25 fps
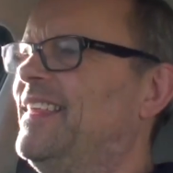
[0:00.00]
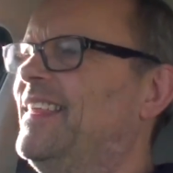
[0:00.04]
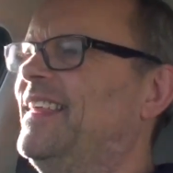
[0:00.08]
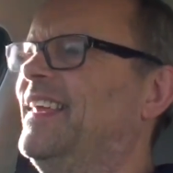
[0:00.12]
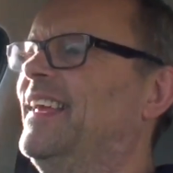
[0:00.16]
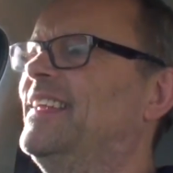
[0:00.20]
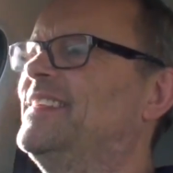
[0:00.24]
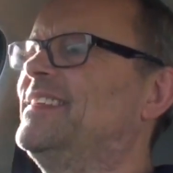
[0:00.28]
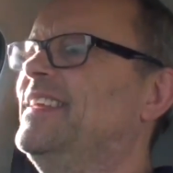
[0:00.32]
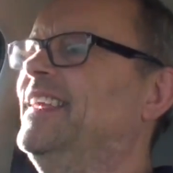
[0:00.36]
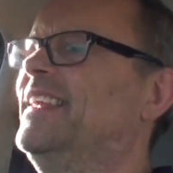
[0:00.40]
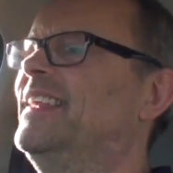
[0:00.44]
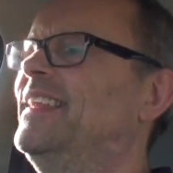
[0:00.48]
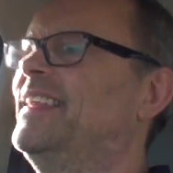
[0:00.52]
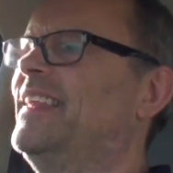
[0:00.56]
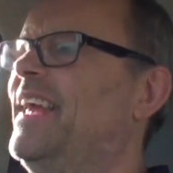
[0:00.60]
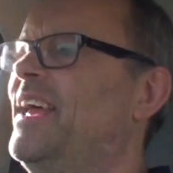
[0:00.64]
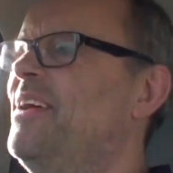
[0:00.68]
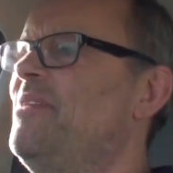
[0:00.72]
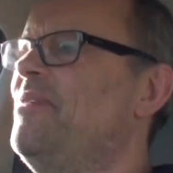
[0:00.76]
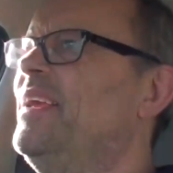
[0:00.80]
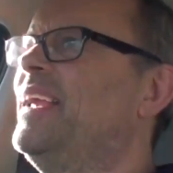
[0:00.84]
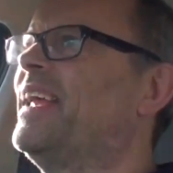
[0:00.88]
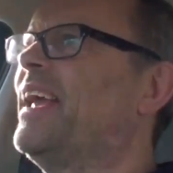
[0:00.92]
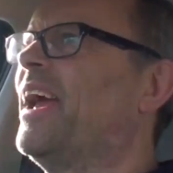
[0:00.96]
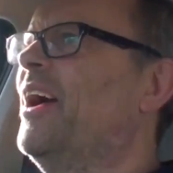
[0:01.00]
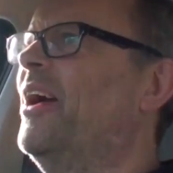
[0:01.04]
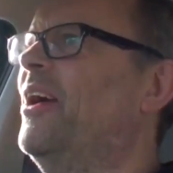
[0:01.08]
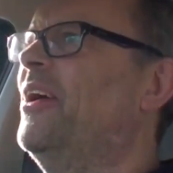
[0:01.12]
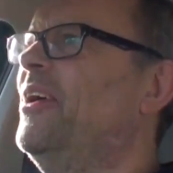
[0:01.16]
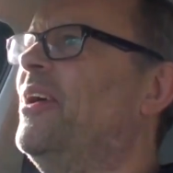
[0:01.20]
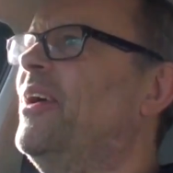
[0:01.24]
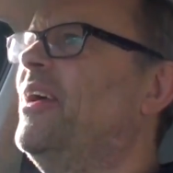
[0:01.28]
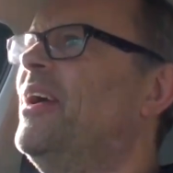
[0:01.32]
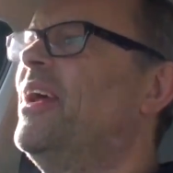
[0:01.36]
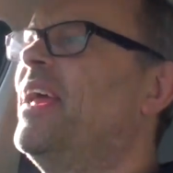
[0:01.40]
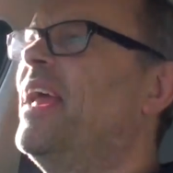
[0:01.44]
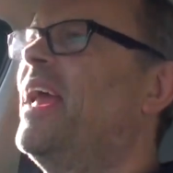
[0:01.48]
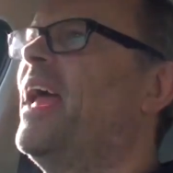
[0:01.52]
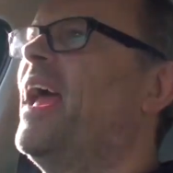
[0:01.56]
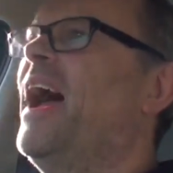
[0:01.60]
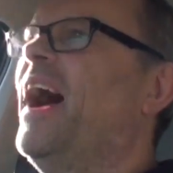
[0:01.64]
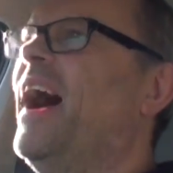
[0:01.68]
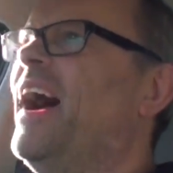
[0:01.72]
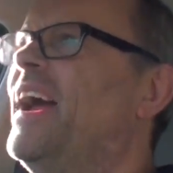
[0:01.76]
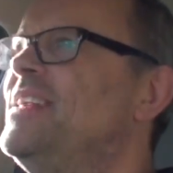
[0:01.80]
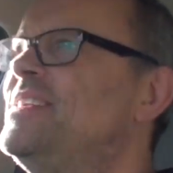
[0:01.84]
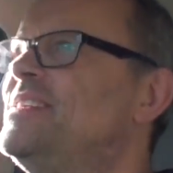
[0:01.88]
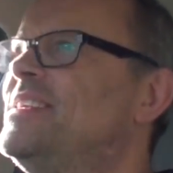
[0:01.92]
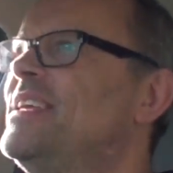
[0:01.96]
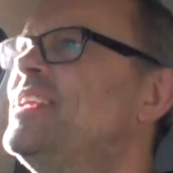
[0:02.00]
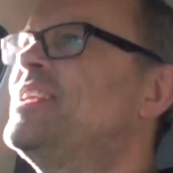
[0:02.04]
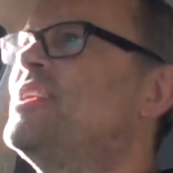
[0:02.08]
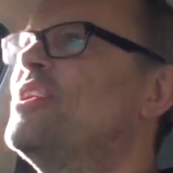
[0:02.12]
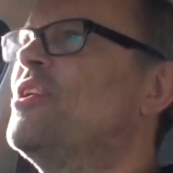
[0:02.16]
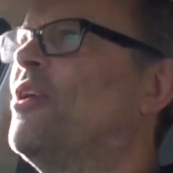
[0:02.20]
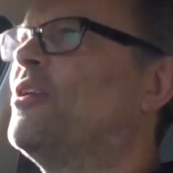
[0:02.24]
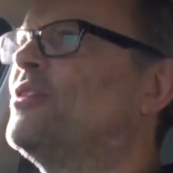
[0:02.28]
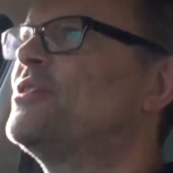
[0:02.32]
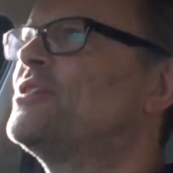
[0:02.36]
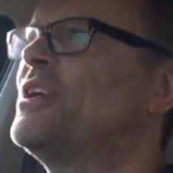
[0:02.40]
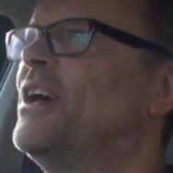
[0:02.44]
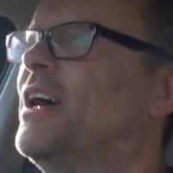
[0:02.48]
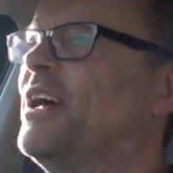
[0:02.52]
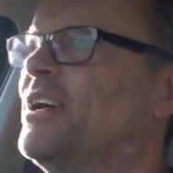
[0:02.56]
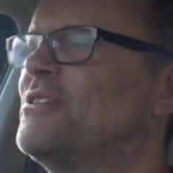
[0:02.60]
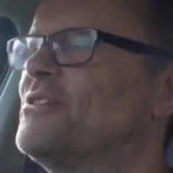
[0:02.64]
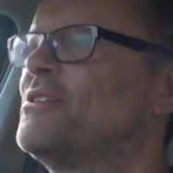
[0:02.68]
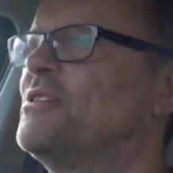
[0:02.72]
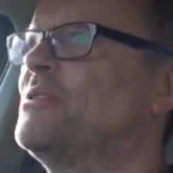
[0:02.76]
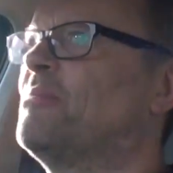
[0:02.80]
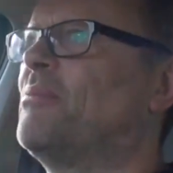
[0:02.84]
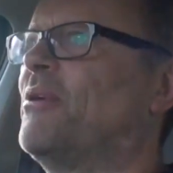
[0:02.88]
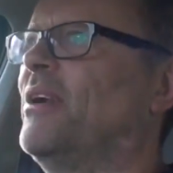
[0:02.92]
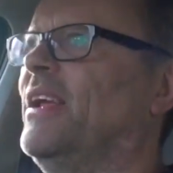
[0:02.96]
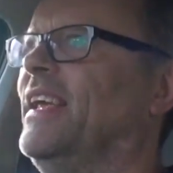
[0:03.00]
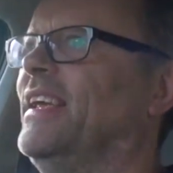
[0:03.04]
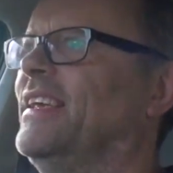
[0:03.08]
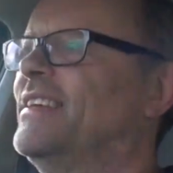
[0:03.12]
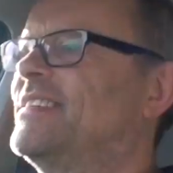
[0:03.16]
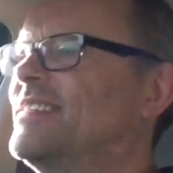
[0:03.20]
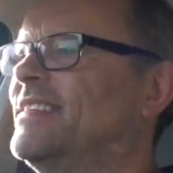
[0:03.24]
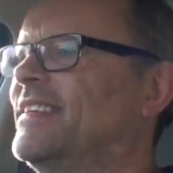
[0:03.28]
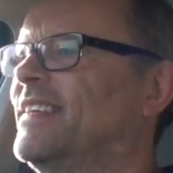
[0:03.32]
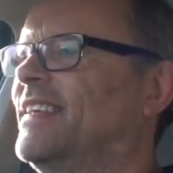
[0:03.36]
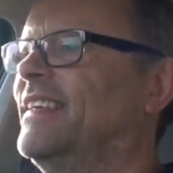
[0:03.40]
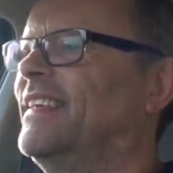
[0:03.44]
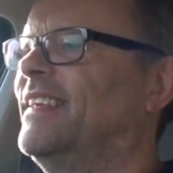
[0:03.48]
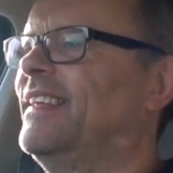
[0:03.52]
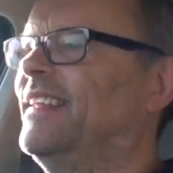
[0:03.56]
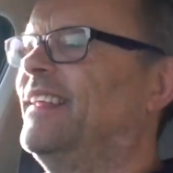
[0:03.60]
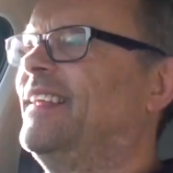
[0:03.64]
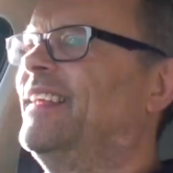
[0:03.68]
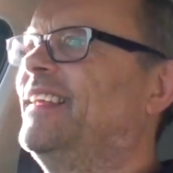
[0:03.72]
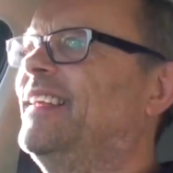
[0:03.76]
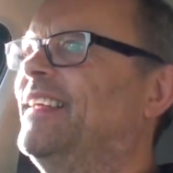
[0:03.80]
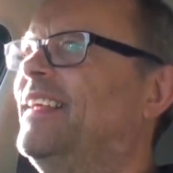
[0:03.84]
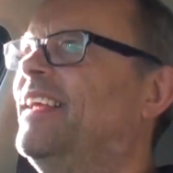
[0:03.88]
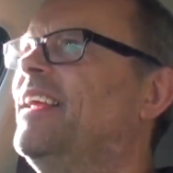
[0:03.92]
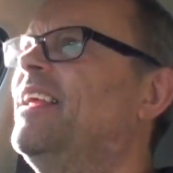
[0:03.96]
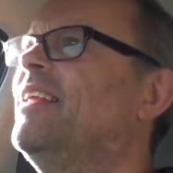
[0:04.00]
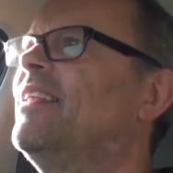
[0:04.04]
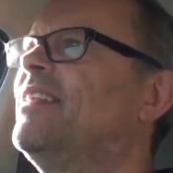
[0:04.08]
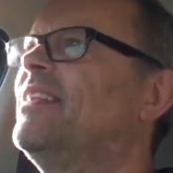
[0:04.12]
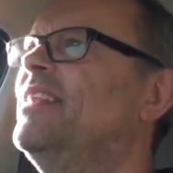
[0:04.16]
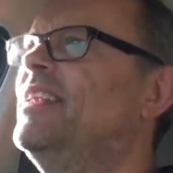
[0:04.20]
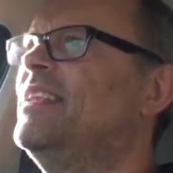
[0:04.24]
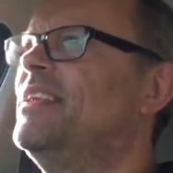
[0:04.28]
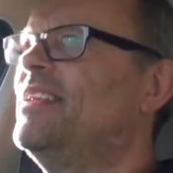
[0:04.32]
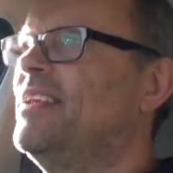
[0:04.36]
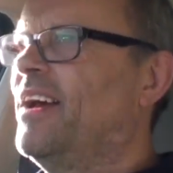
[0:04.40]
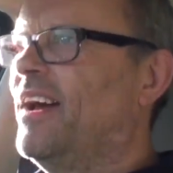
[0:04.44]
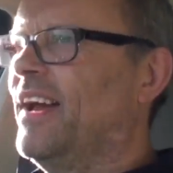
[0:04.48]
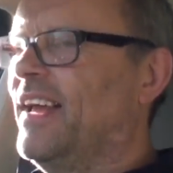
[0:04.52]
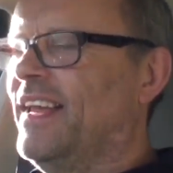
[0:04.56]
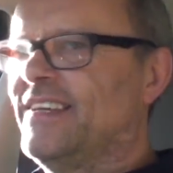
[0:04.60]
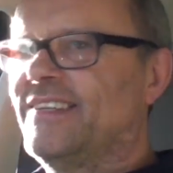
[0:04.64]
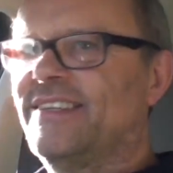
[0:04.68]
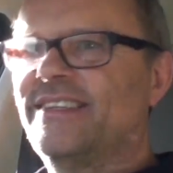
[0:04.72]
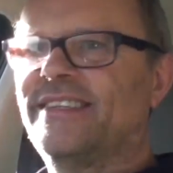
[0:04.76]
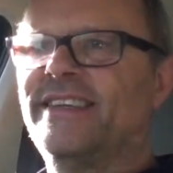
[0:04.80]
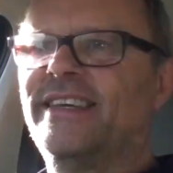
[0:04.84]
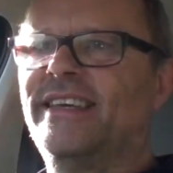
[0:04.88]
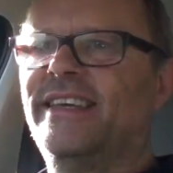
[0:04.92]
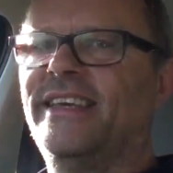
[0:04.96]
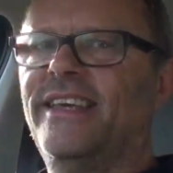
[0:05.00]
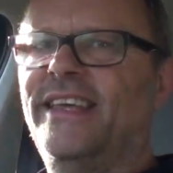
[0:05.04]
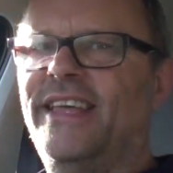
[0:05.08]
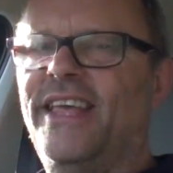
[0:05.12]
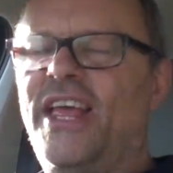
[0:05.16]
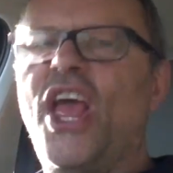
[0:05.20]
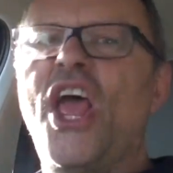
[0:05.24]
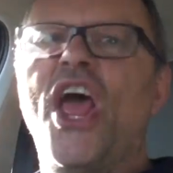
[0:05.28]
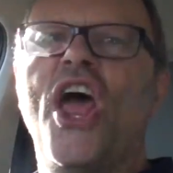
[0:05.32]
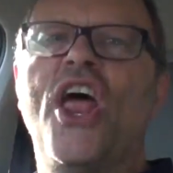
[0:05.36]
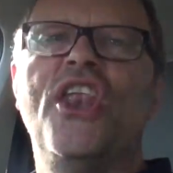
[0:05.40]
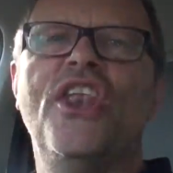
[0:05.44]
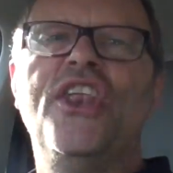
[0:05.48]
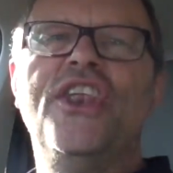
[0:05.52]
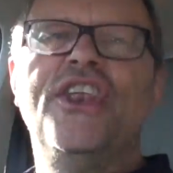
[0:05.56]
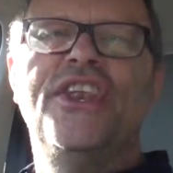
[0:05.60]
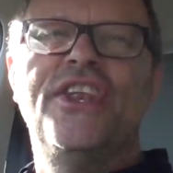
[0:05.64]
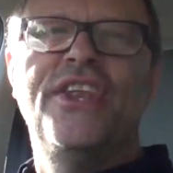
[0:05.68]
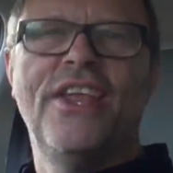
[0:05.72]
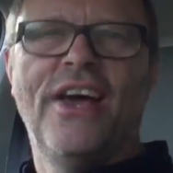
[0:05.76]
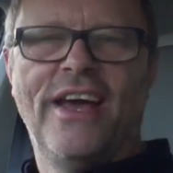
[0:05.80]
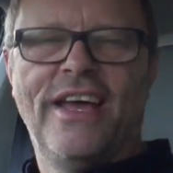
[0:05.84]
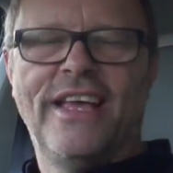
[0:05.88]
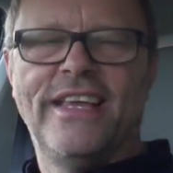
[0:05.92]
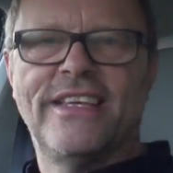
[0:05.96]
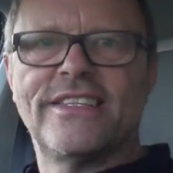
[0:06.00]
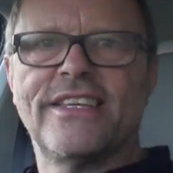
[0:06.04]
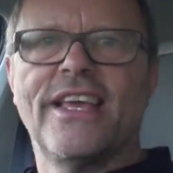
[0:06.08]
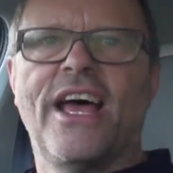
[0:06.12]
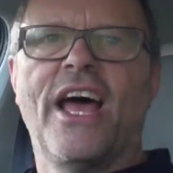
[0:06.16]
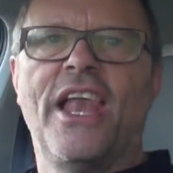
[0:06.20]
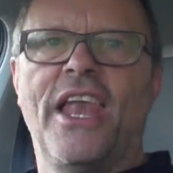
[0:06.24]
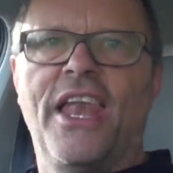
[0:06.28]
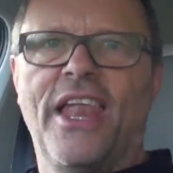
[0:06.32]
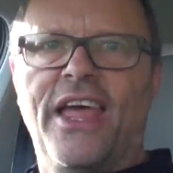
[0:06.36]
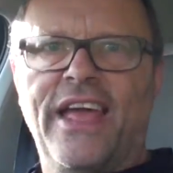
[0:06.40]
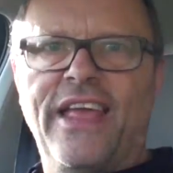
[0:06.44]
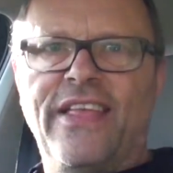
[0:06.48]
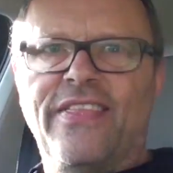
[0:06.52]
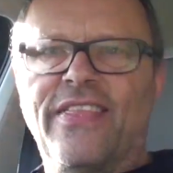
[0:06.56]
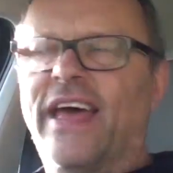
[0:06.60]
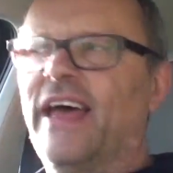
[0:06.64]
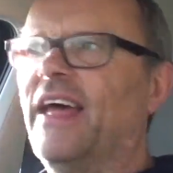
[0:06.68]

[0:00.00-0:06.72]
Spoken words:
30. There we go. I did not touch the brakes. Nice, I like